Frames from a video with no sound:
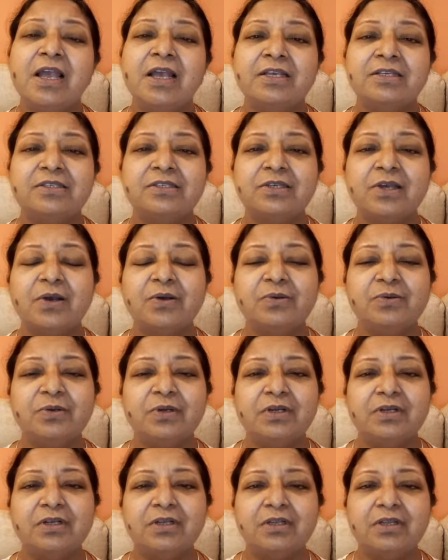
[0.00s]
So
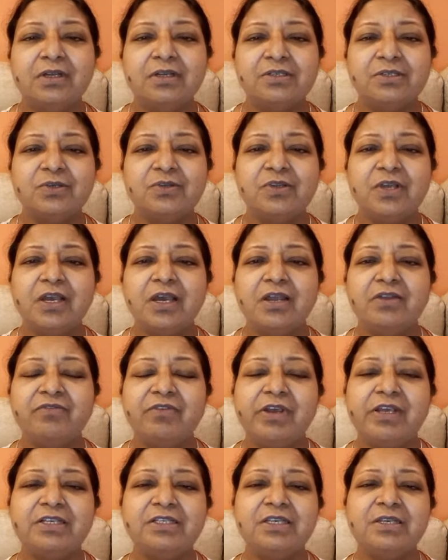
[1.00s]
there are
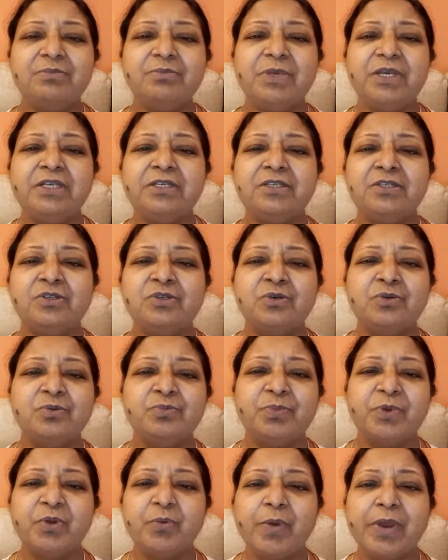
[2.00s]
ways and means to
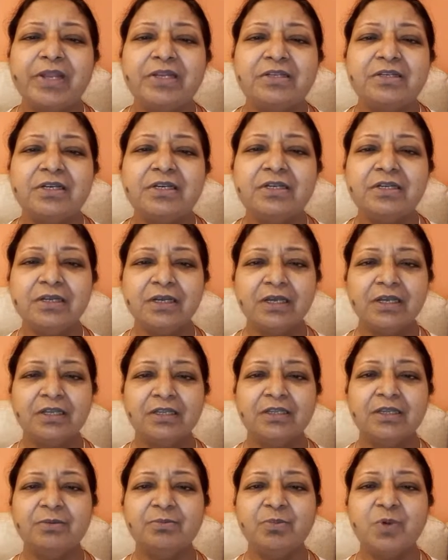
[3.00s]
prevent it.
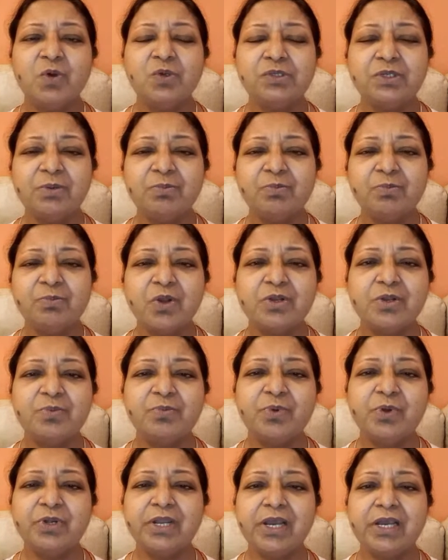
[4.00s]
The most important
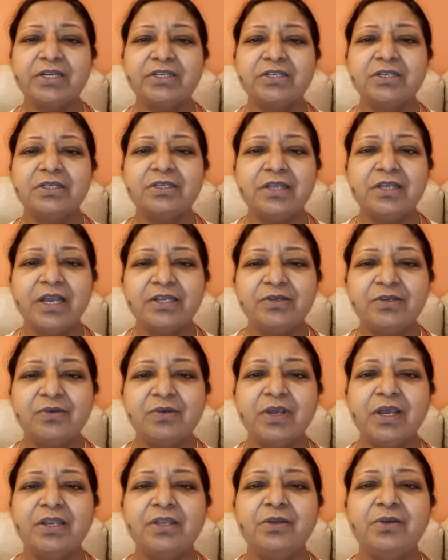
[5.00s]
protection that you
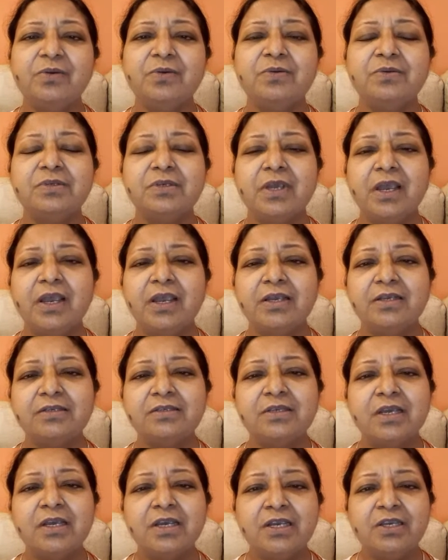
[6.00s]
can use is
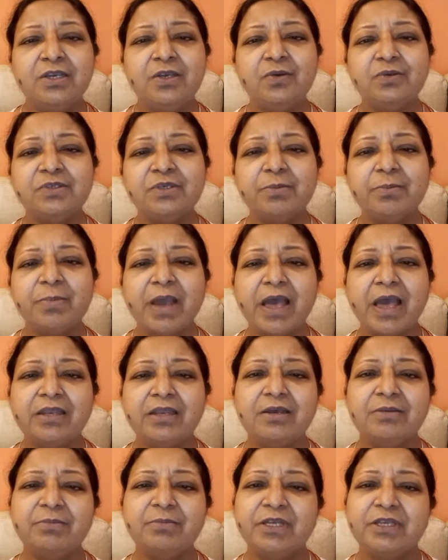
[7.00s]
use a
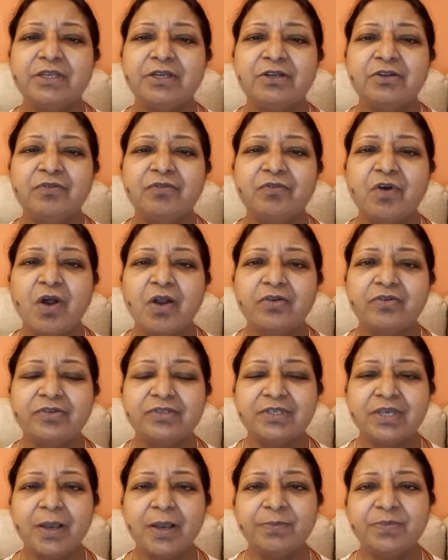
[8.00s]
barrier method of
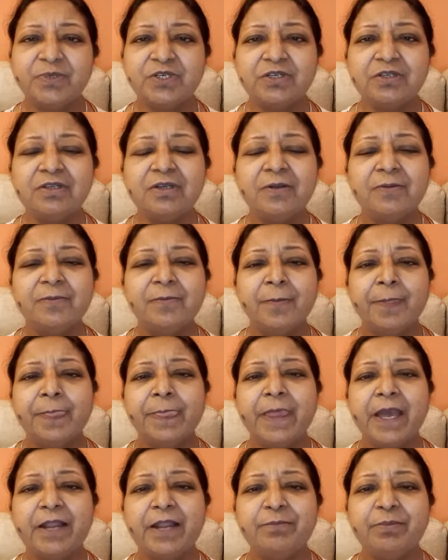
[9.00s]
contraception
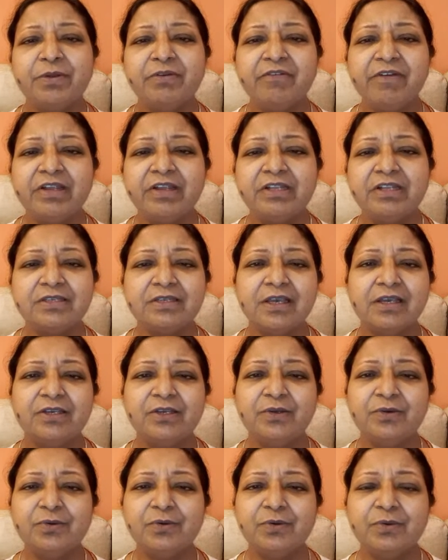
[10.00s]
that prevents
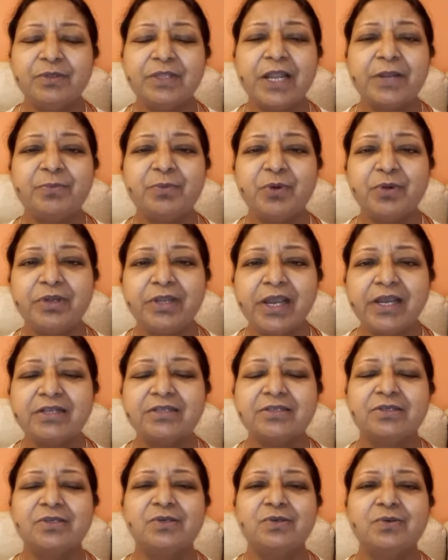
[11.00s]
you, that
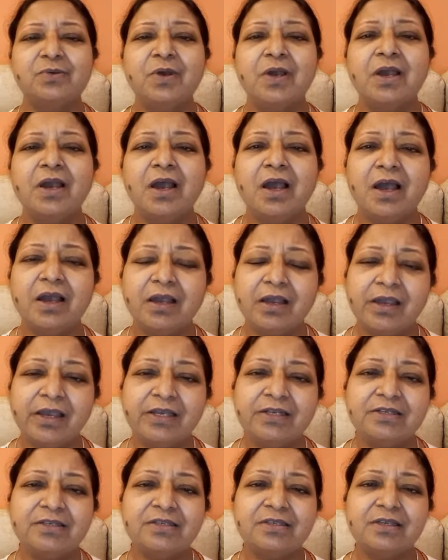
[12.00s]
protects you
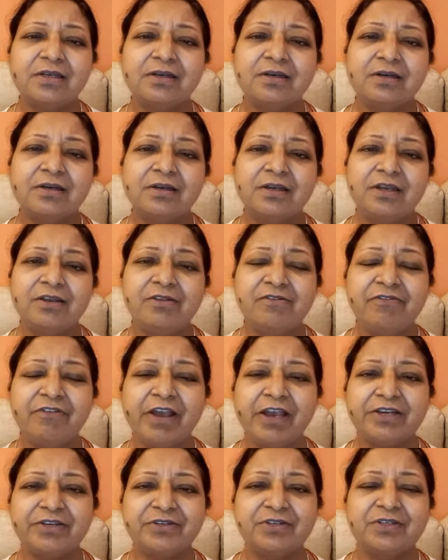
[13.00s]
against the
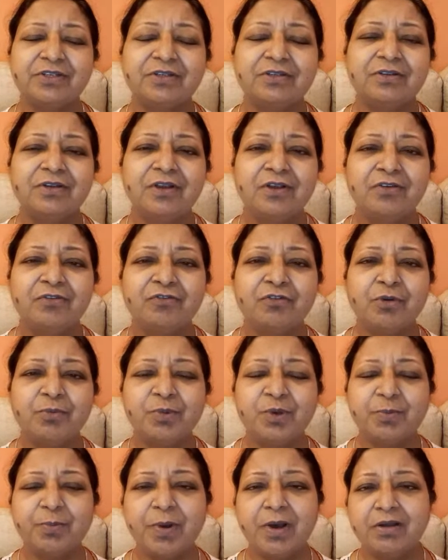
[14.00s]
infection from
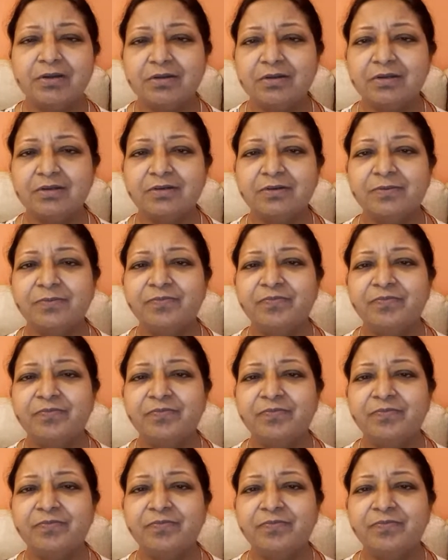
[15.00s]
your partner.